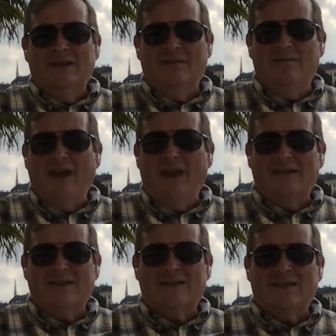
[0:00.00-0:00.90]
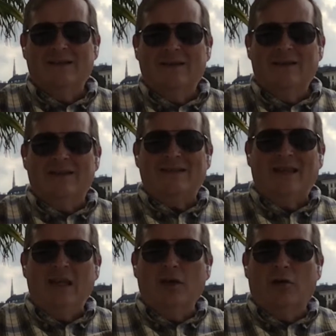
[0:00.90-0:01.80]
events is
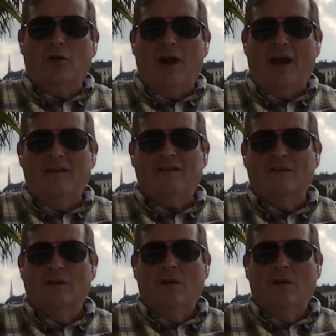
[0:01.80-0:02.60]
integrate